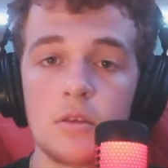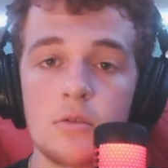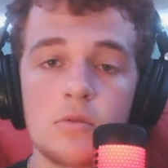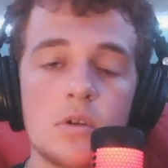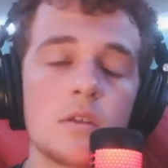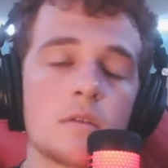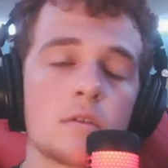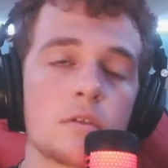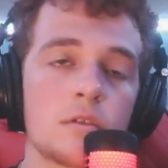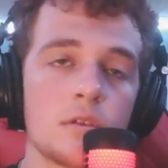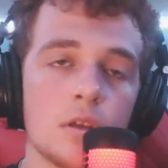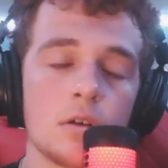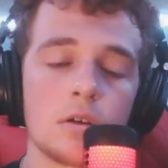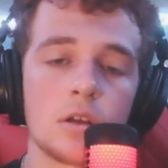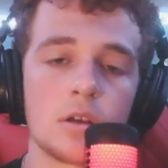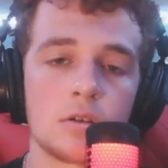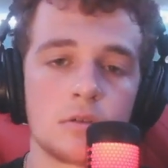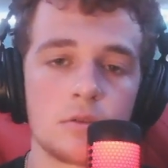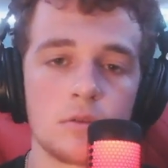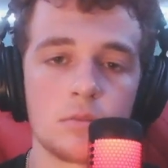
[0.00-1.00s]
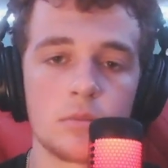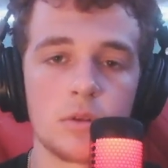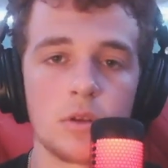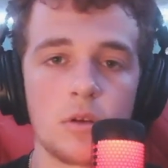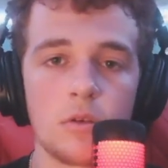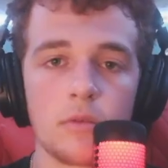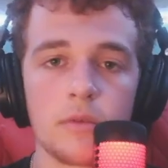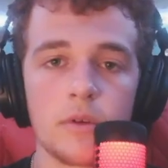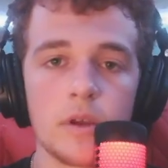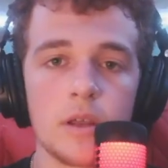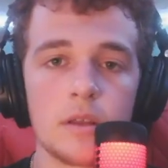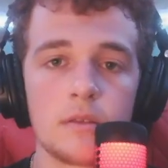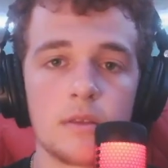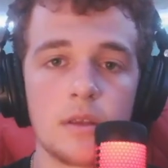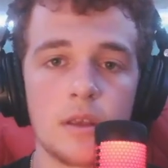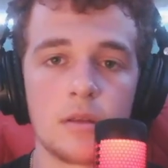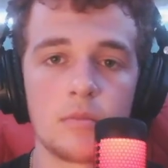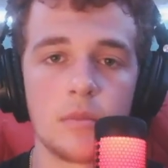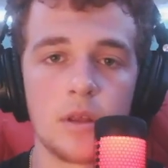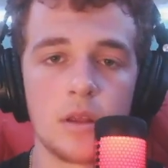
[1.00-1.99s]
You can still get groomed over
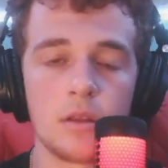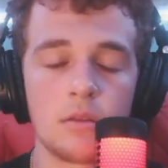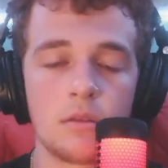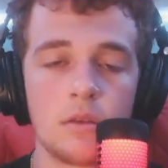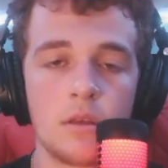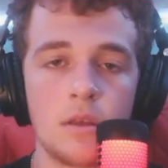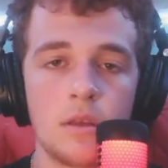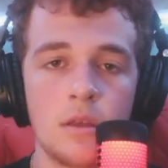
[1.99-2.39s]
18, man.